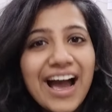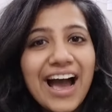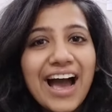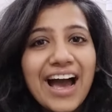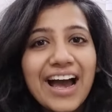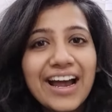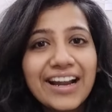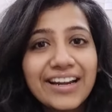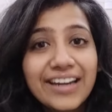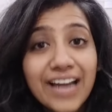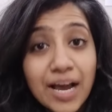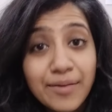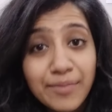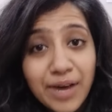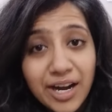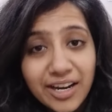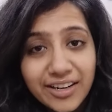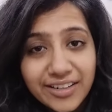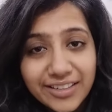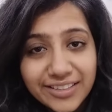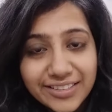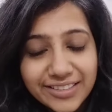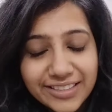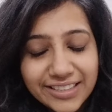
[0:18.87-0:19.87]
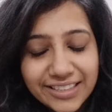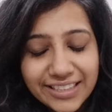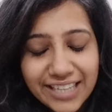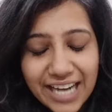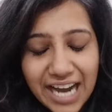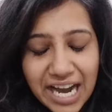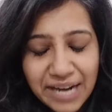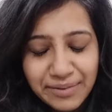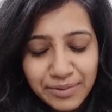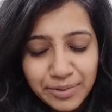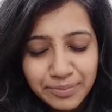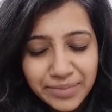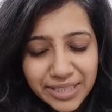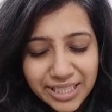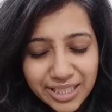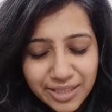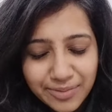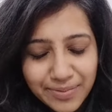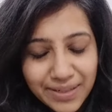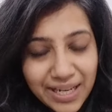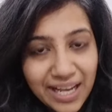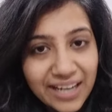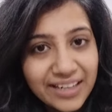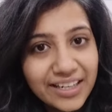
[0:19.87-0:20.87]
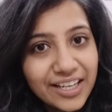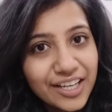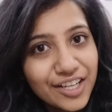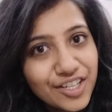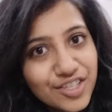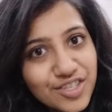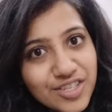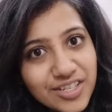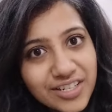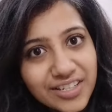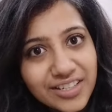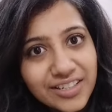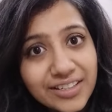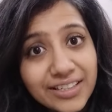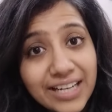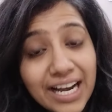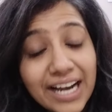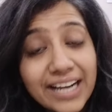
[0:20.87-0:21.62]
And I'm Aakriti, I'm a BITS Filani engineer.